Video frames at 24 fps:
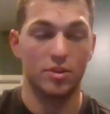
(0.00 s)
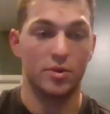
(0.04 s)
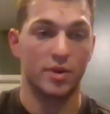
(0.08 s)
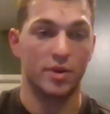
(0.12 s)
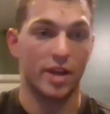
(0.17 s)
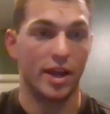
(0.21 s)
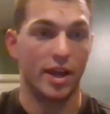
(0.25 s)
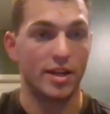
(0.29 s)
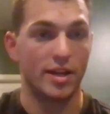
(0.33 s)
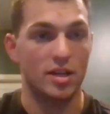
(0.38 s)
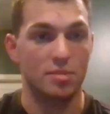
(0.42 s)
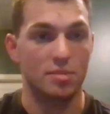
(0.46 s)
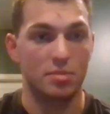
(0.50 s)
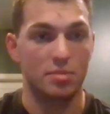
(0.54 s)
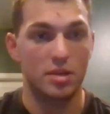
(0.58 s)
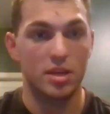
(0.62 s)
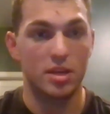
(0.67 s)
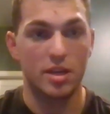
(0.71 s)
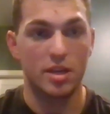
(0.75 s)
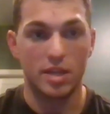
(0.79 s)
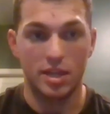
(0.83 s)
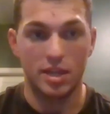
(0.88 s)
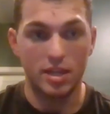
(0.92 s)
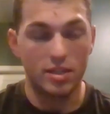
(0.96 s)
And I ended up
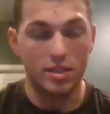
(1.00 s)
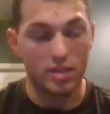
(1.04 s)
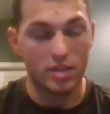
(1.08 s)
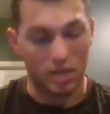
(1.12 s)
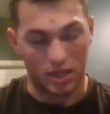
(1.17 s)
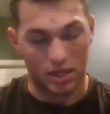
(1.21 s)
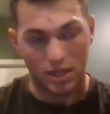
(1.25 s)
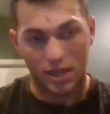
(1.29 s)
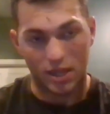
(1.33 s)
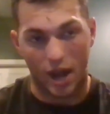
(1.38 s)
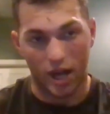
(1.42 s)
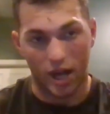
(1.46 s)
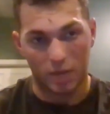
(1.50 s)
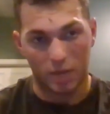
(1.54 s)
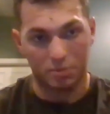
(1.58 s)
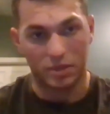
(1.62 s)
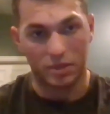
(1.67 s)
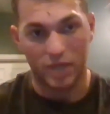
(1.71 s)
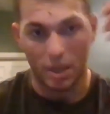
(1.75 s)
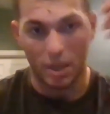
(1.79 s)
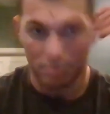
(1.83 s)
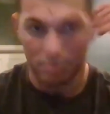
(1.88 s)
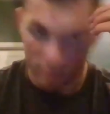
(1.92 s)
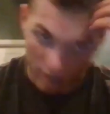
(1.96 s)
he got up and
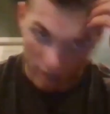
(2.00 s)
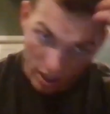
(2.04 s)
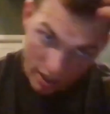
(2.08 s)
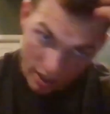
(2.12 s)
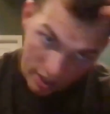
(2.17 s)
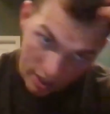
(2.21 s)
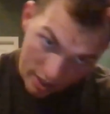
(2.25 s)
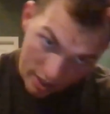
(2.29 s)
kept running,